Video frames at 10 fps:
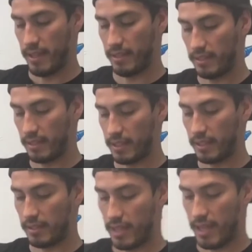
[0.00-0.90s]
this is a
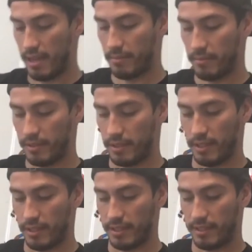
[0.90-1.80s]
good time
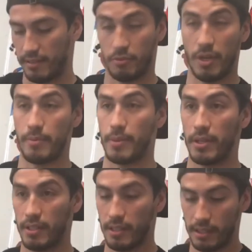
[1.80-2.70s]
to grab a
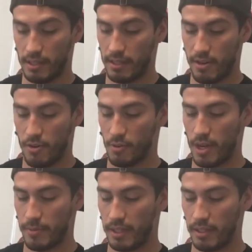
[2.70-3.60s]
partner,
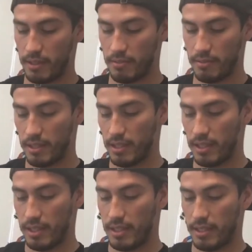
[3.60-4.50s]
grab a kiddo,
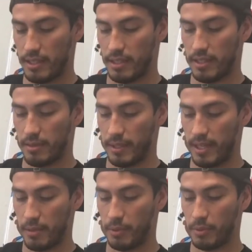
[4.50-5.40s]
and
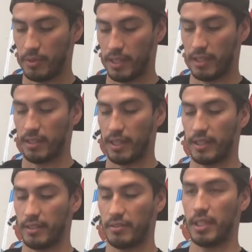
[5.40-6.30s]
help you kind of
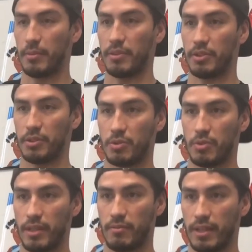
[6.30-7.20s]
like keep it just
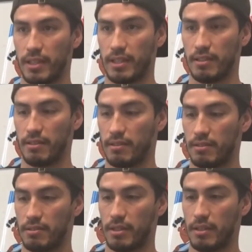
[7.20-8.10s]
straight right there.
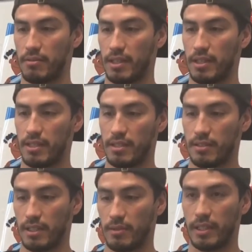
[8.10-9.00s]
Straight right in,
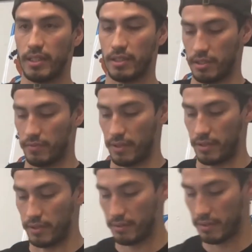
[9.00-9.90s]
so that way it can just fall
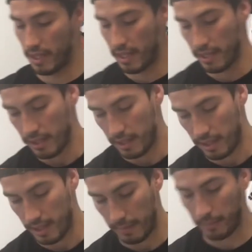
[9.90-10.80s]
through.
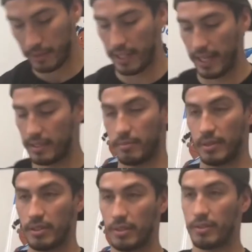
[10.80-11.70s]
I'm going to add some
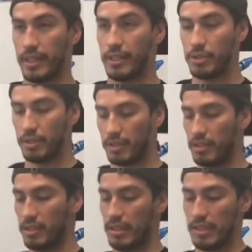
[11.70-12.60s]
salt and
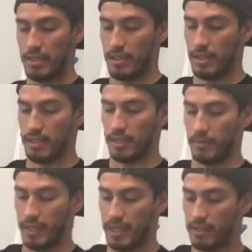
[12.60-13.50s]
sugar.
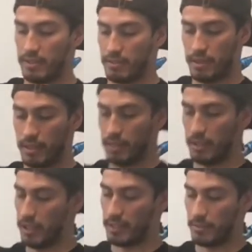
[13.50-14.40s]
And I know what you
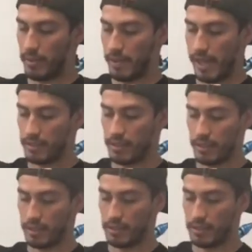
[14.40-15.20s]
guys are probably asking like